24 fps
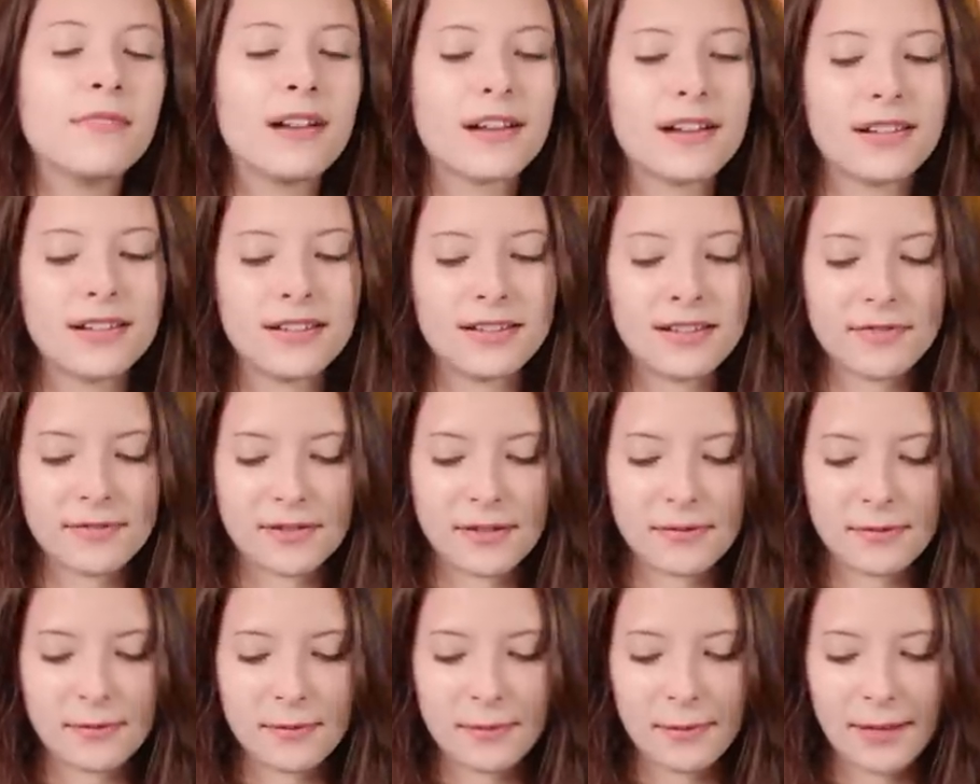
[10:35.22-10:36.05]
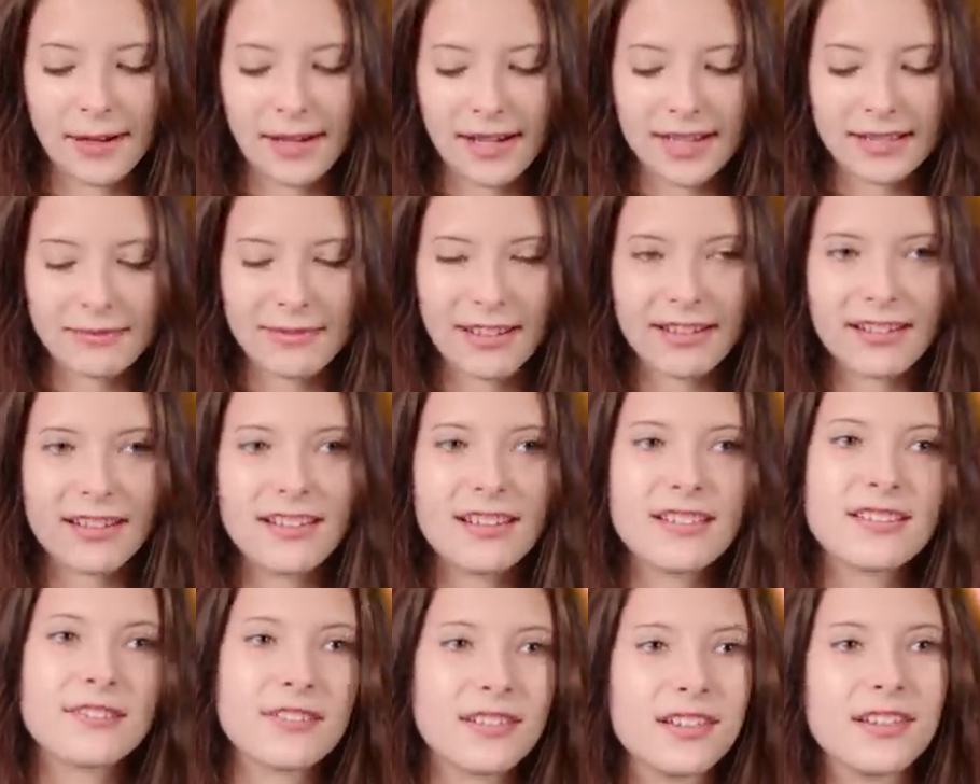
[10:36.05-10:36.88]
very different from what I
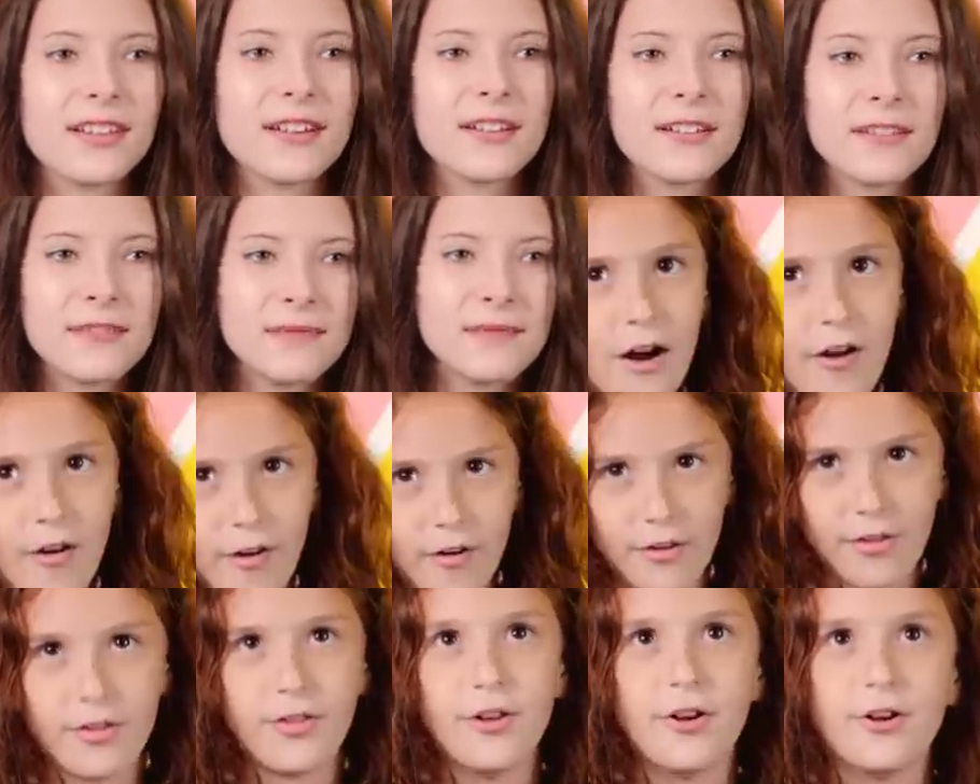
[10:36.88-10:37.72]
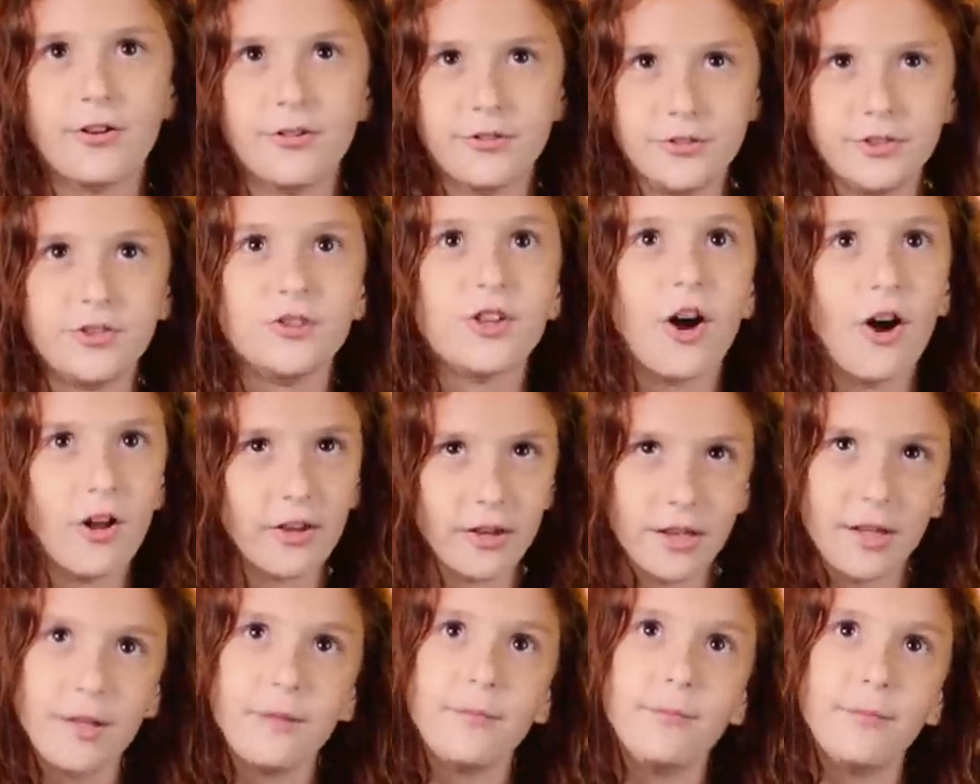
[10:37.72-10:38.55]
expected. It's really good. Although
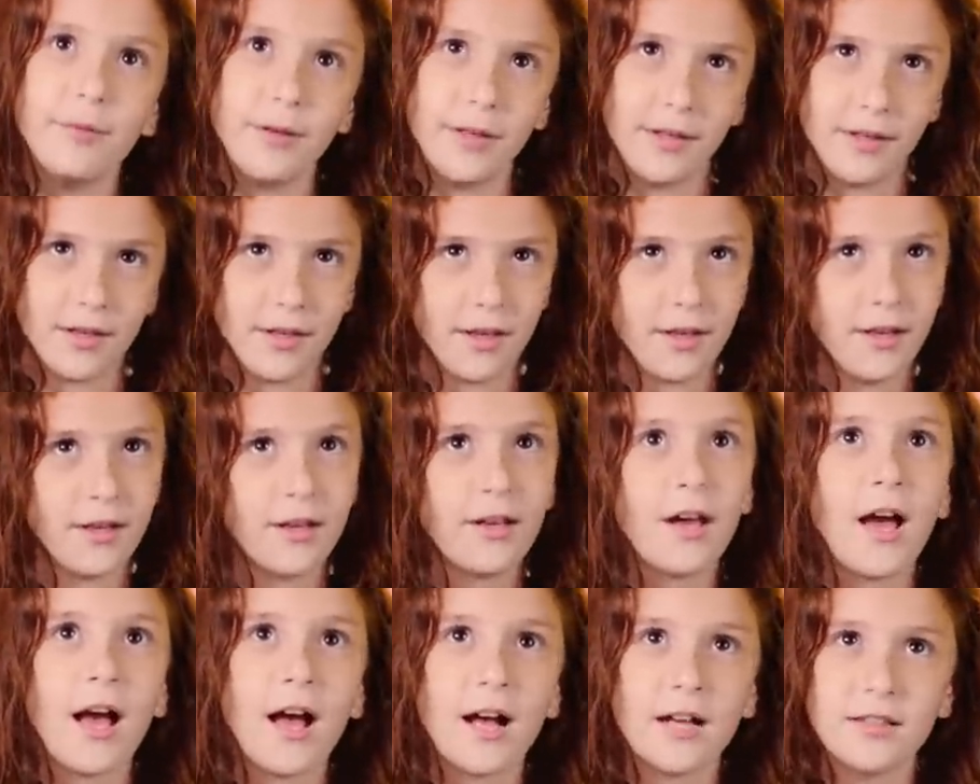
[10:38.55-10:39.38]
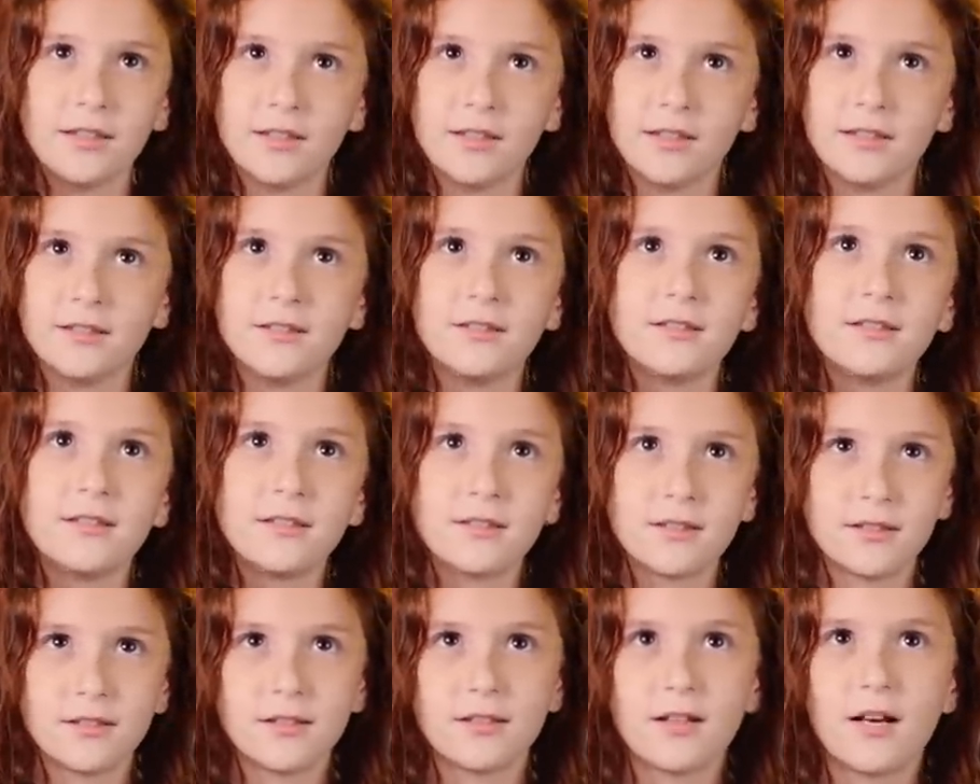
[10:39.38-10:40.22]
Jollibee has
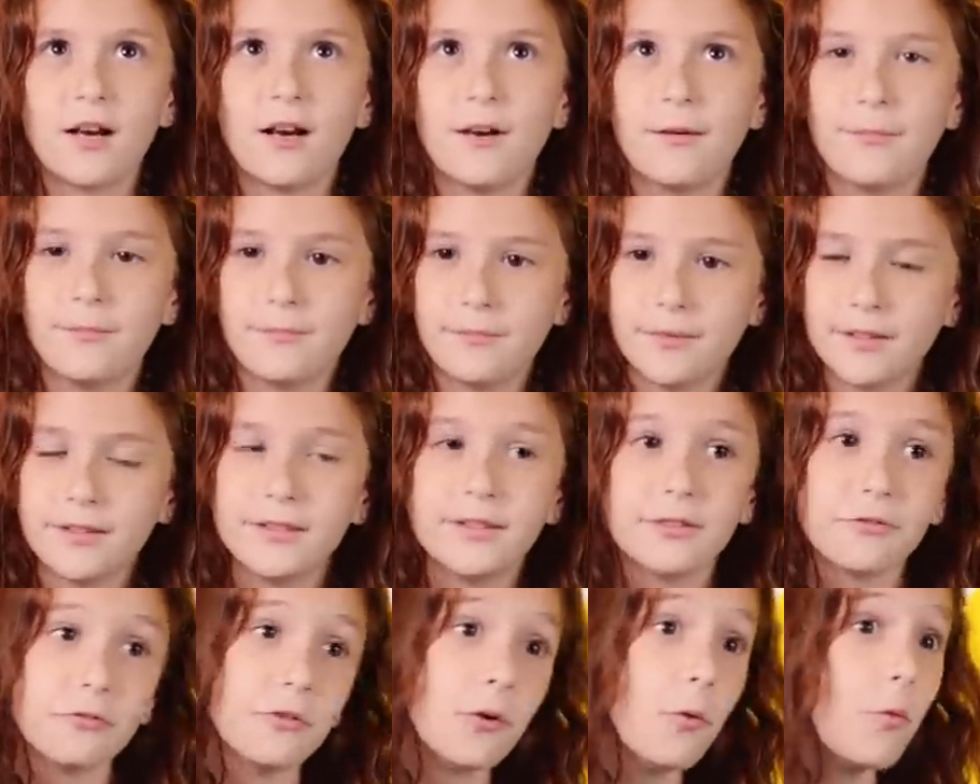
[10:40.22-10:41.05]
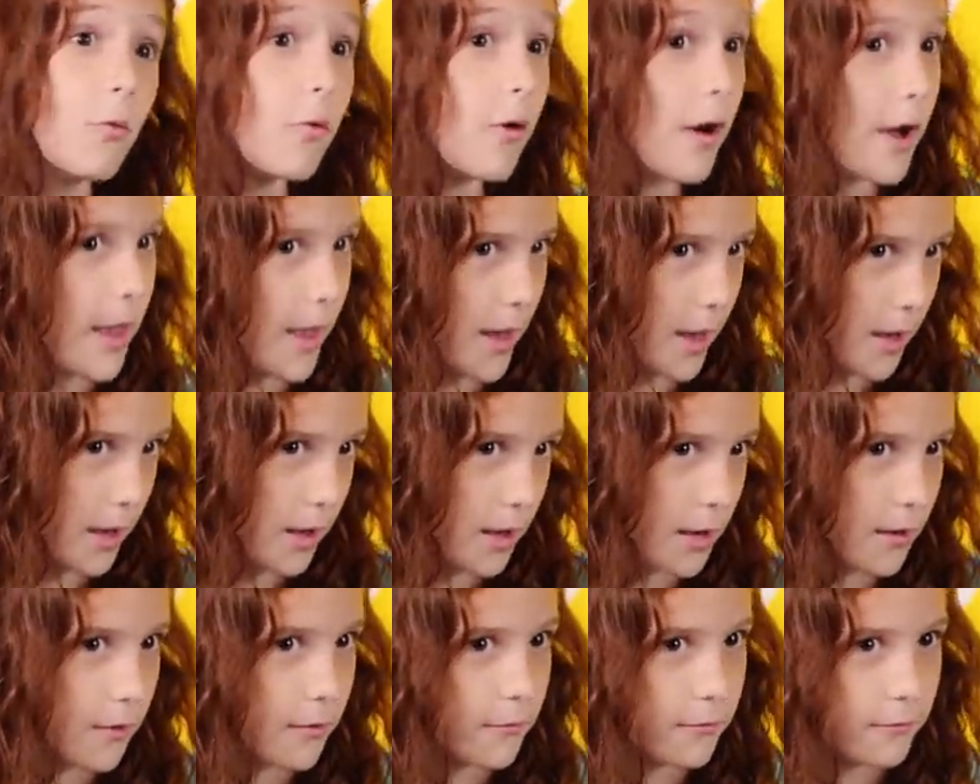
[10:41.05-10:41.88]
um, a different
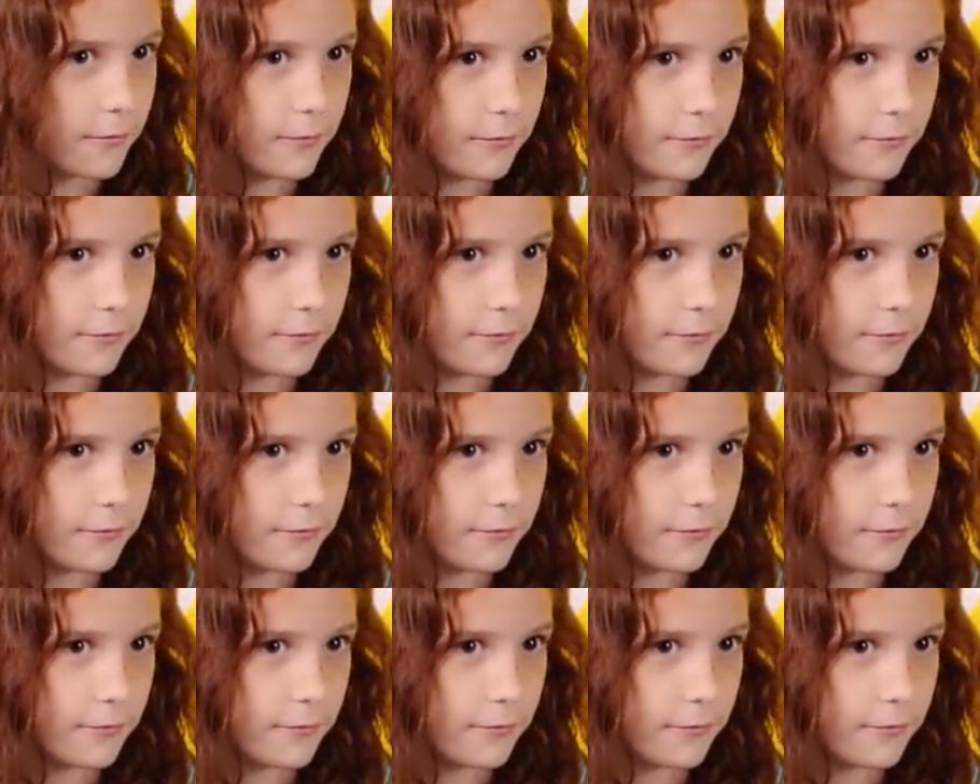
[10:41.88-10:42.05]
way of